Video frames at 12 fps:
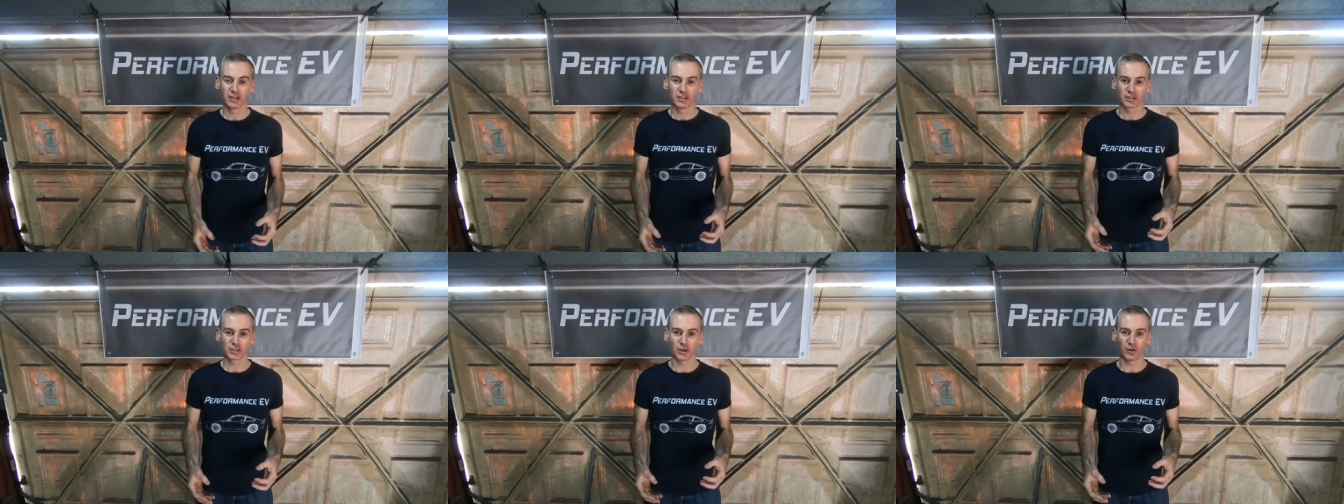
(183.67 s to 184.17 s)

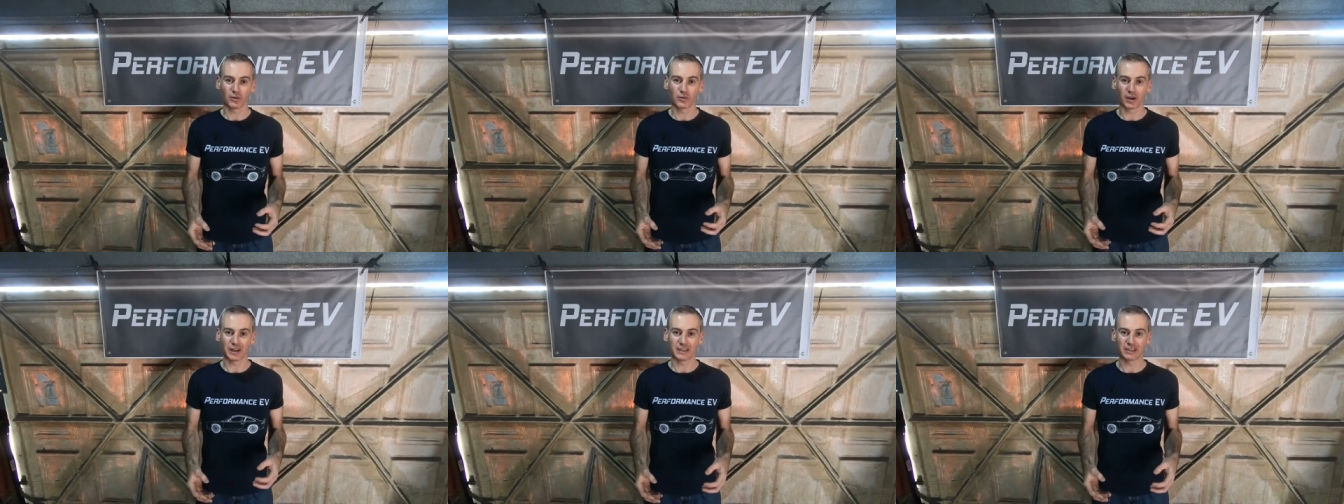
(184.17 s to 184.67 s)
so
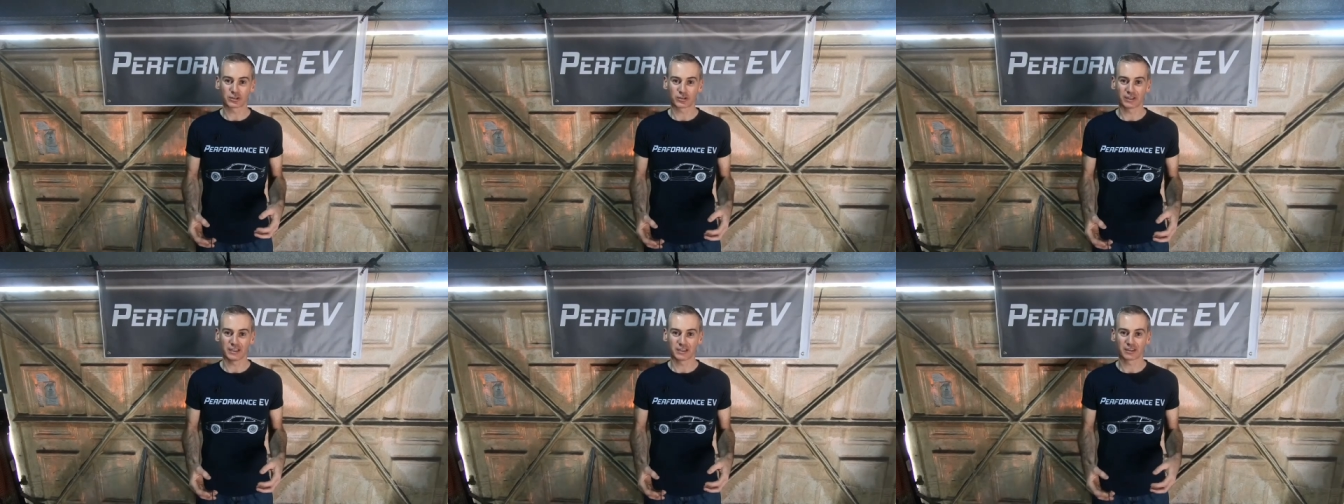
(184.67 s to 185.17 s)
I
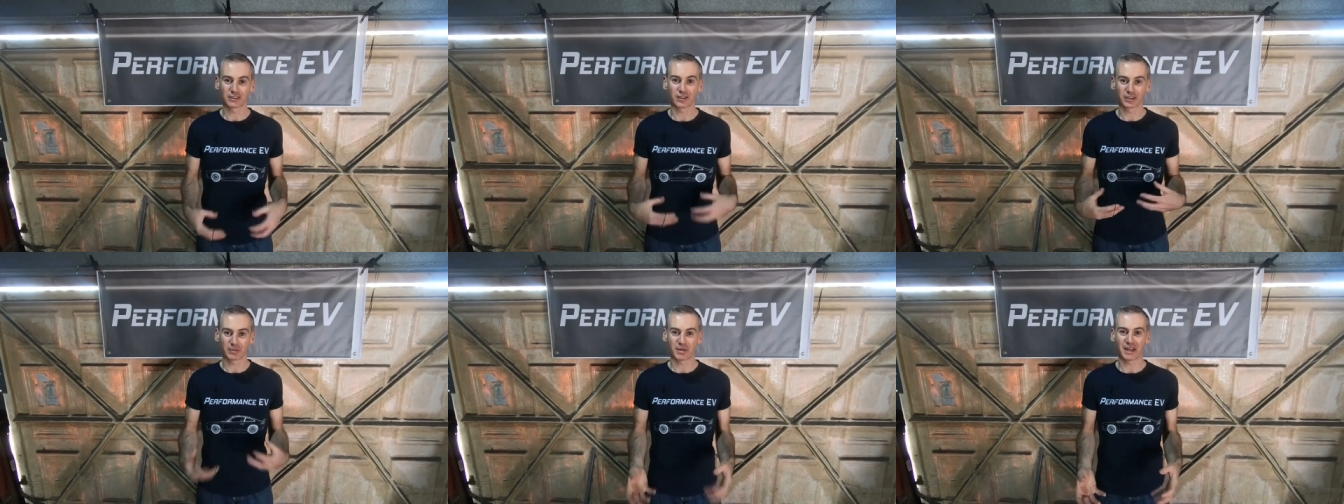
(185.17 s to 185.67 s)
literally
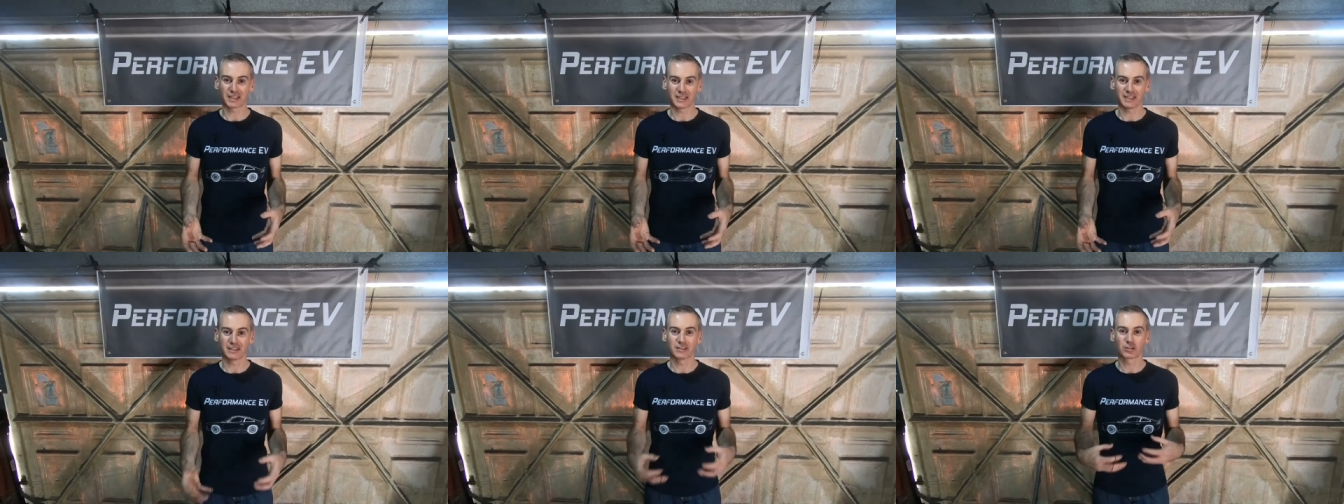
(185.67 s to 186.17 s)
got the pack
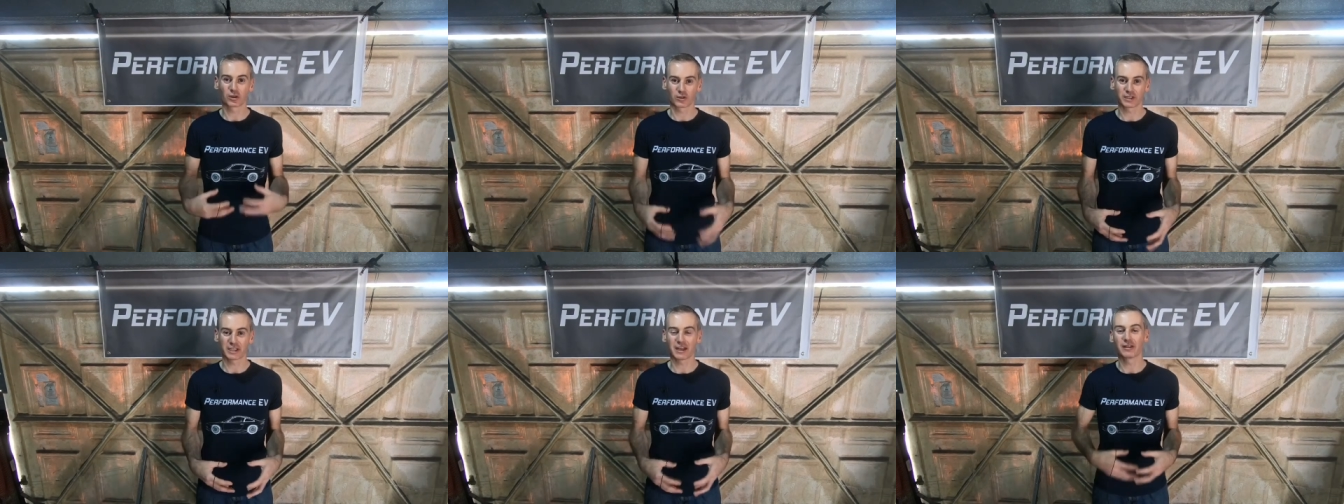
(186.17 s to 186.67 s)
in, tore
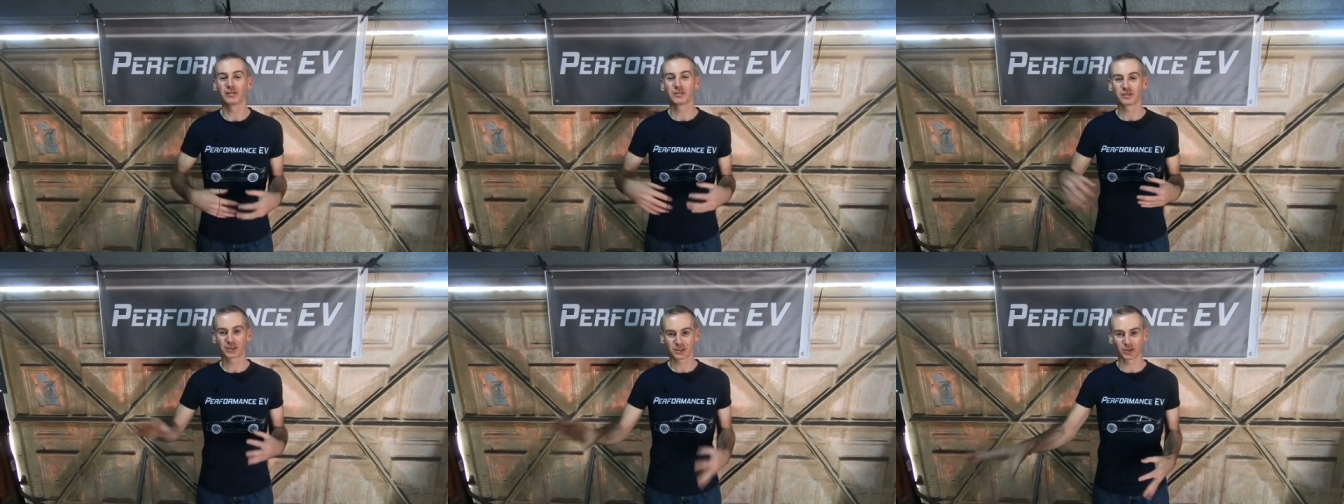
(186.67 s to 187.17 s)
it down,
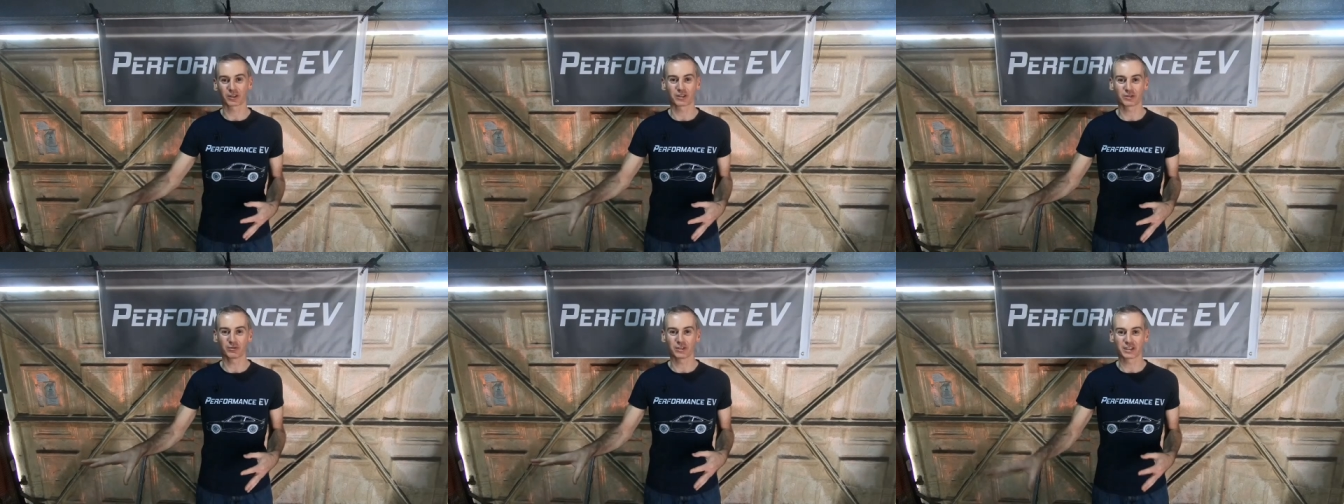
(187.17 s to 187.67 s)
stuck it
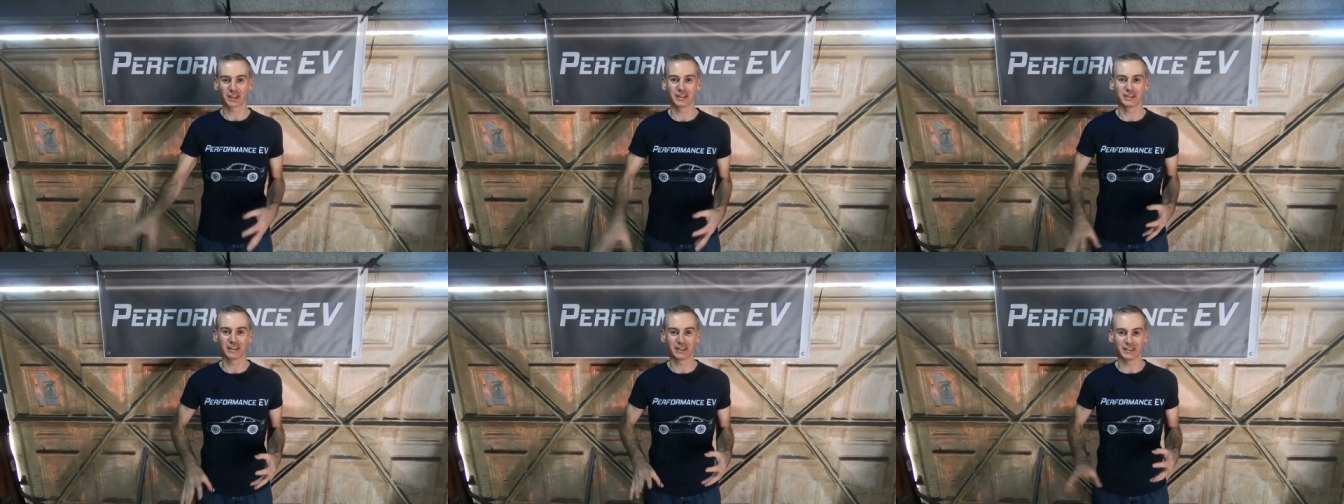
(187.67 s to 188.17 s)
to one
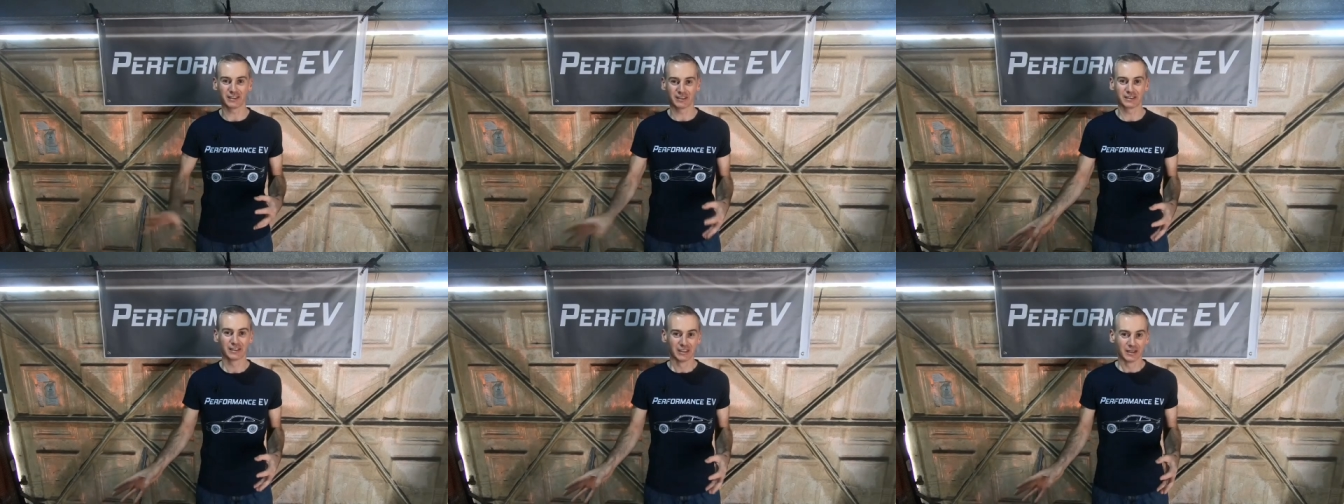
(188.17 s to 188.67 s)
side, and
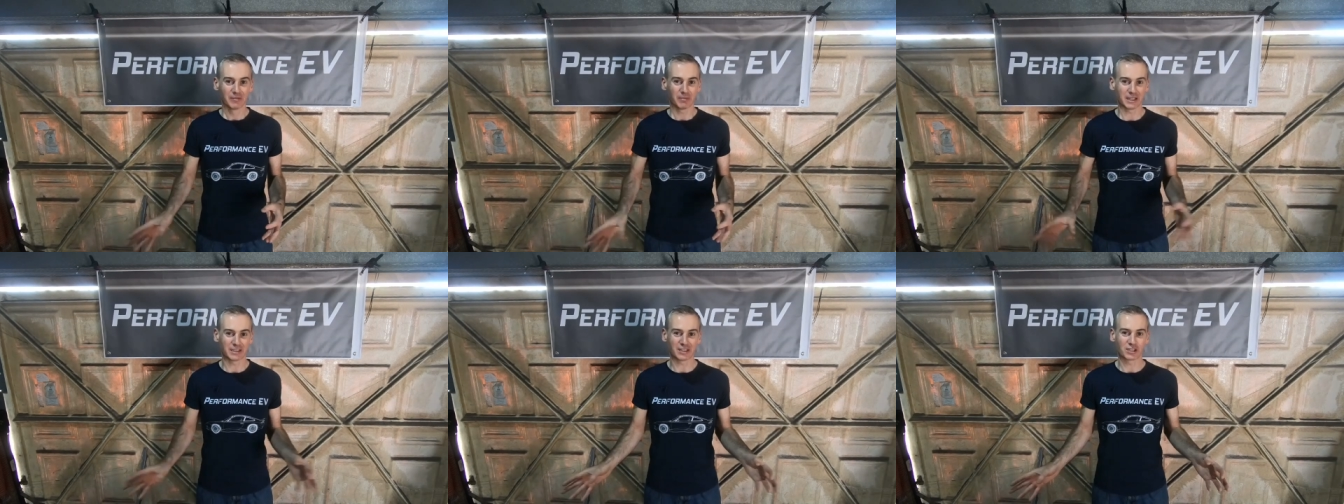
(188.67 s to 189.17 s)

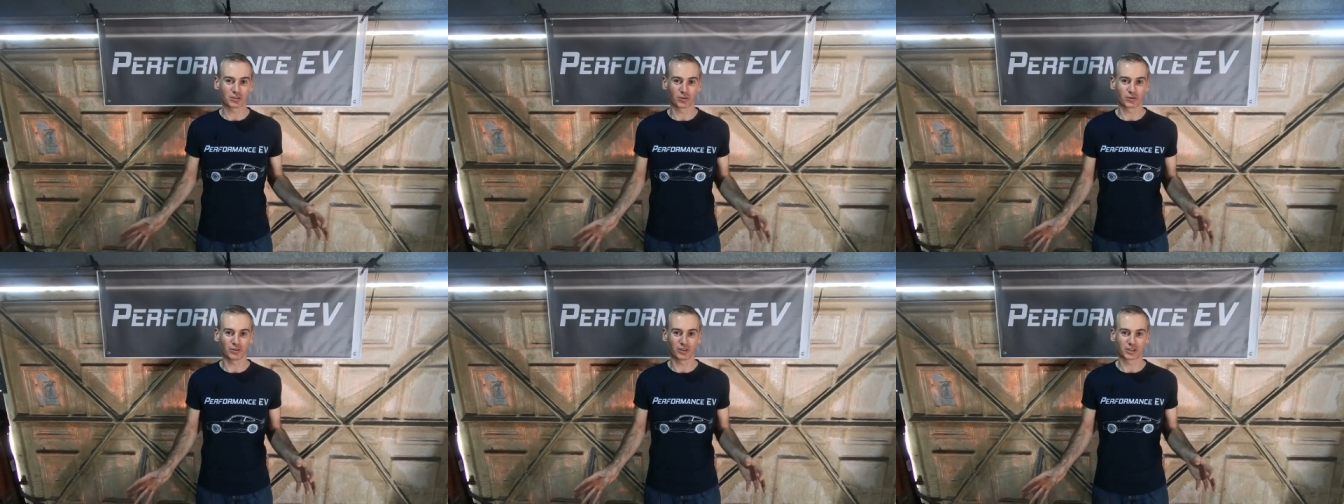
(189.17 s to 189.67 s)
basically
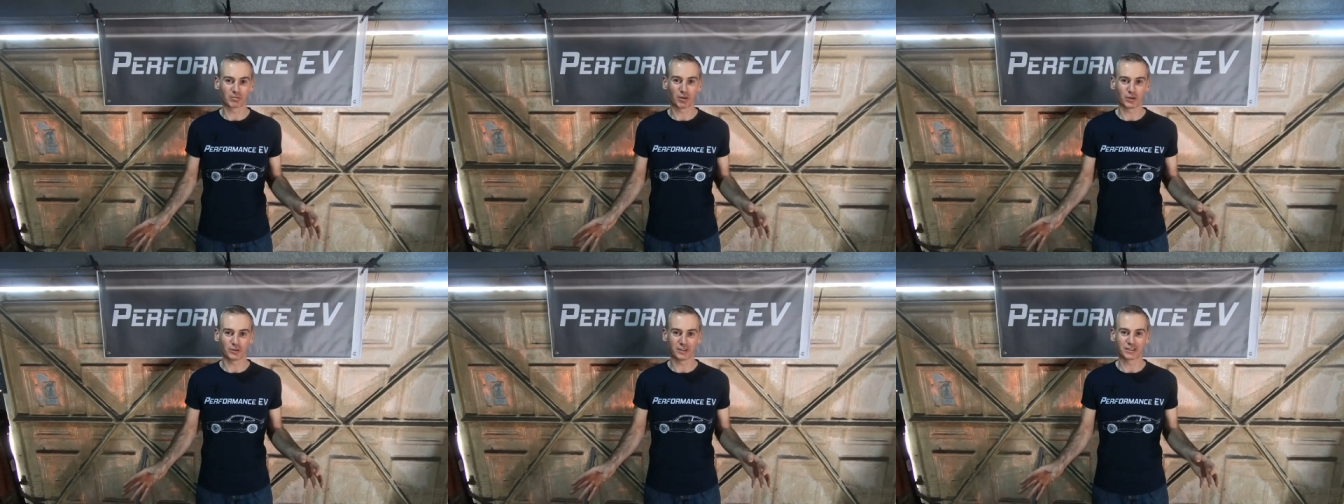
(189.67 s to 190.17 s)
stored all the
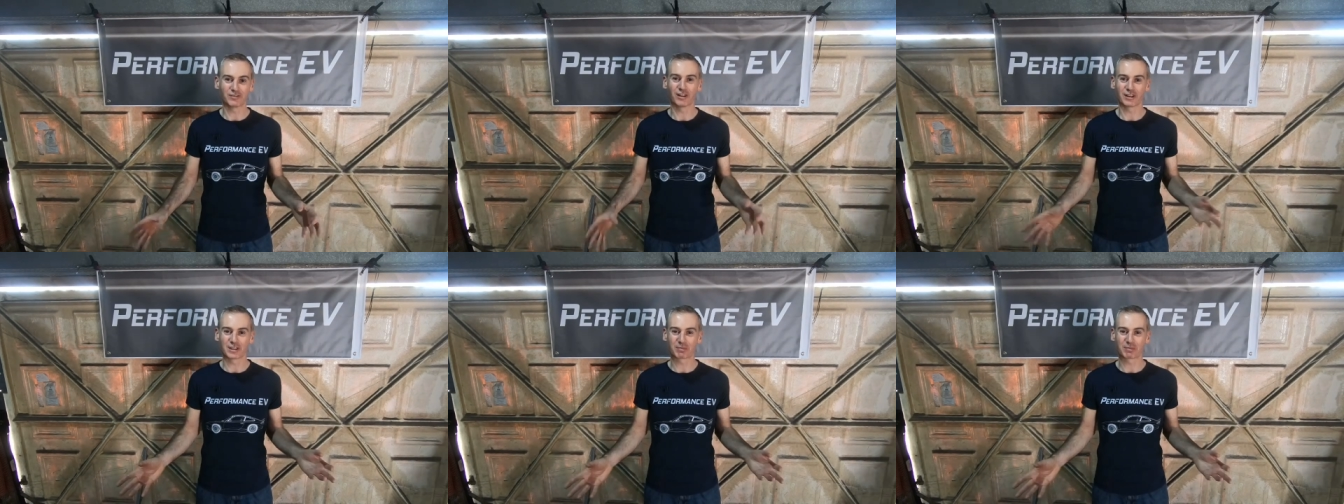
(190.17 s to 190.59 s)
components in various